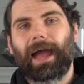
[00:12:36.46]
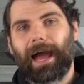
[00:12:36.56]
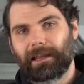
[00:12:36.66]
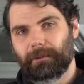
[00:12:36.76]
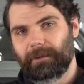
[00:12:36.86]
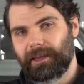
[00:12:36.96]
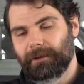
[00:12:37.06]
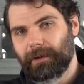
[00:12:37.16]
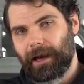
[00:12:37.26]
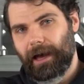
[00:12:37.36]

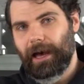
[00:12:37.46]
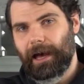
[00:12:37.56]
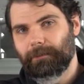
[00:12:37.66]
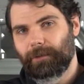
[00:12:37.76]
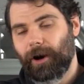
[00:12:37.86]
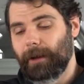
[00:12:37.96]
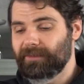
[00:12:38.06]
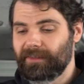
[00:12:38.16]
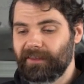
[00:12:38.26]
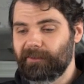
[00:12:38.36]
aluminium hard
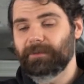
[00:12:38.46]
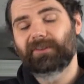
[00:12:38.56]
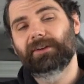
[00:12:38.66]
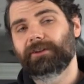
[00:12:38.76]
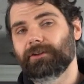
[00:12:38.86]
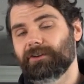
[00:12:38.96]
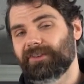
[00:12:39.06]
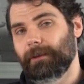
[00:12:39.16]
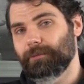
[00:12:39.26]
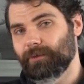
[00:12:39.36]
pipes. This particular
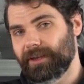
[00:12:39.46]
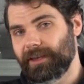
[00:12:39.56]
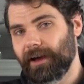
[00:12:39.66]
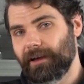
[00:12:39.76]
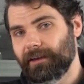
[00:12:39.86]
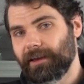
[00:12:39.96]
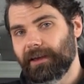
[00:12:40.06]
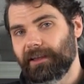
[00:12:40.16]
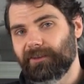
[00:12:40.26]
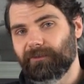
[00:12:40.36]
example here
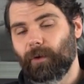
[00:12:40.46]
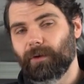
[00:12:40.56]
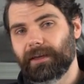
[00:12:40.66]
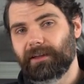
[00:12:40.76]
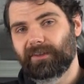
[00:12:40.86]
is for the